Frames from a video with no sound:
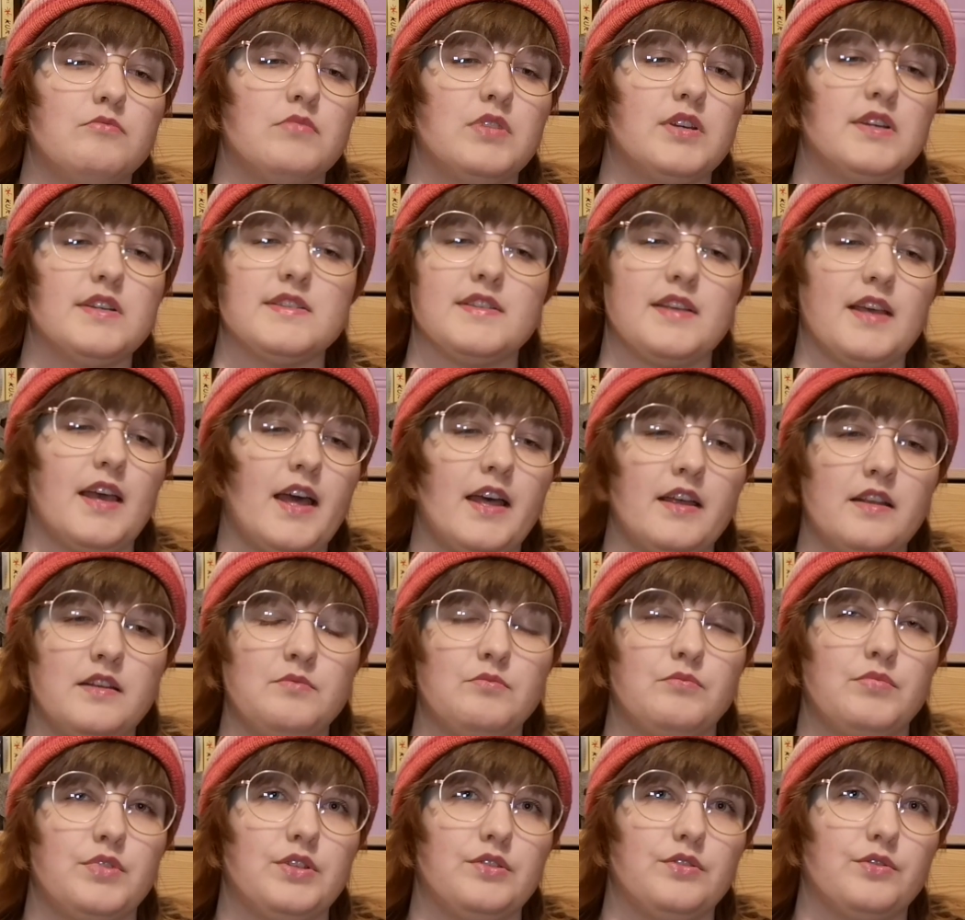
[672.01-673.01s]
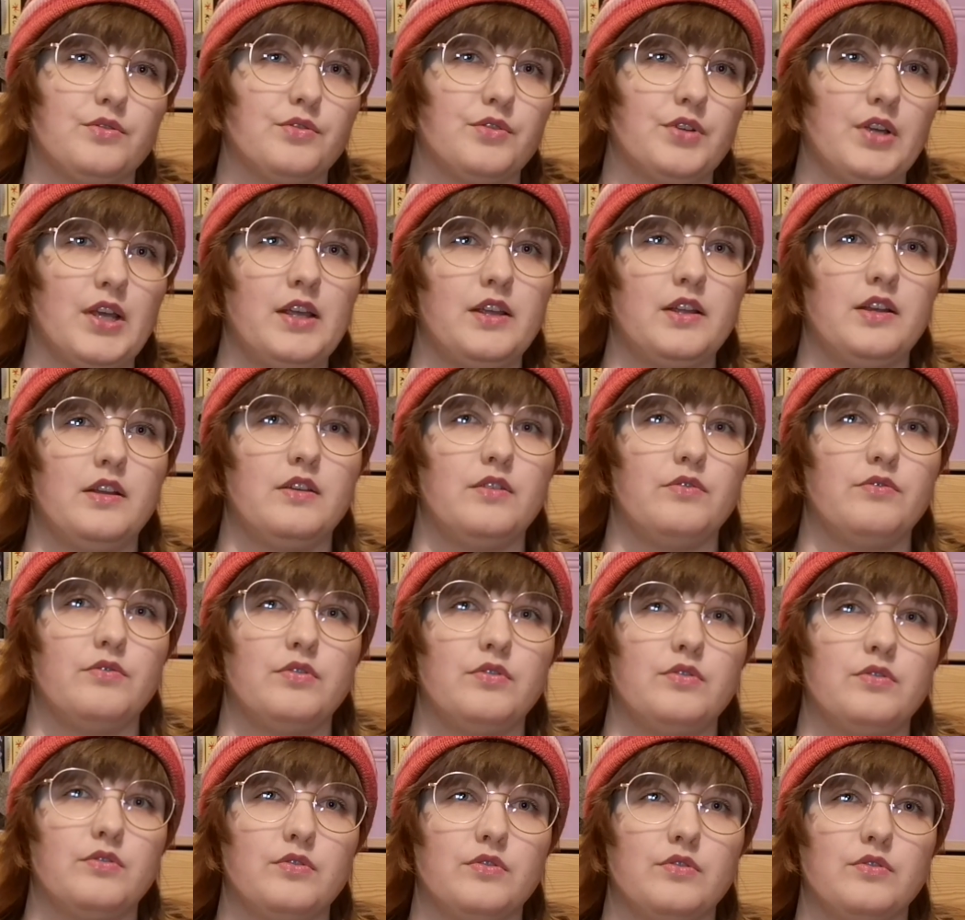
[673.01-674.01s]
because I hadn't been creative
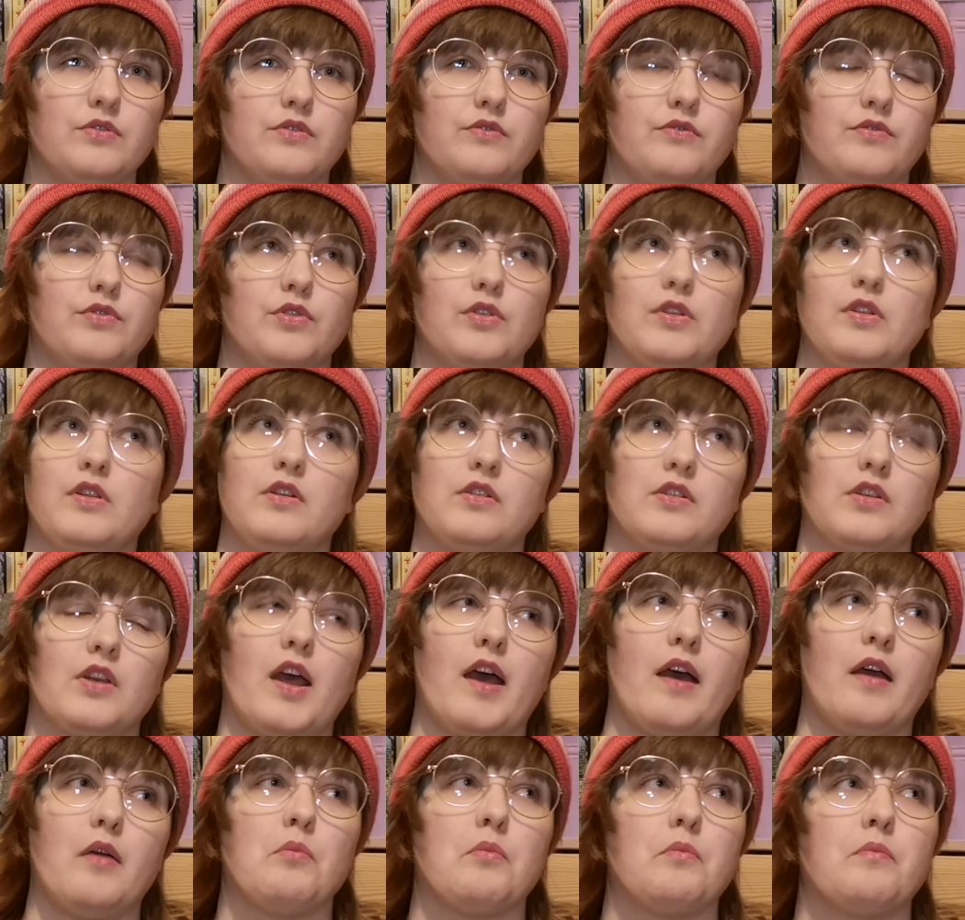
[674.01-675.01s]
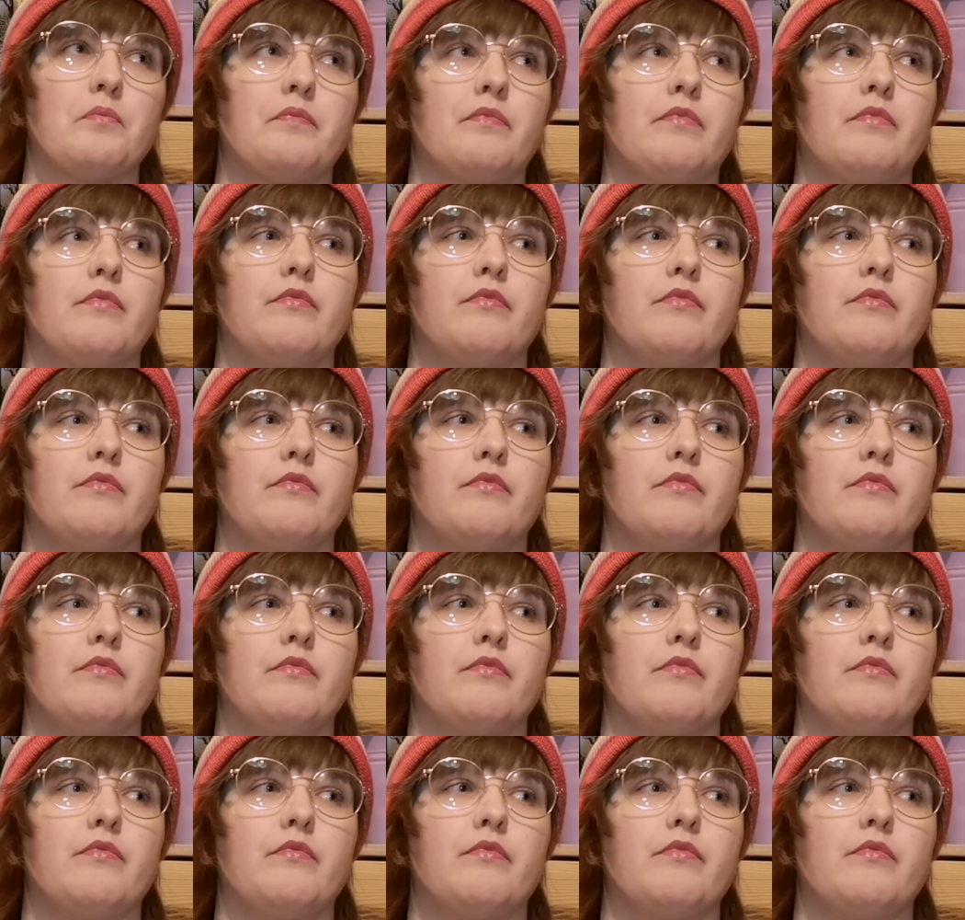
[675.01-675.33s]
for a long time,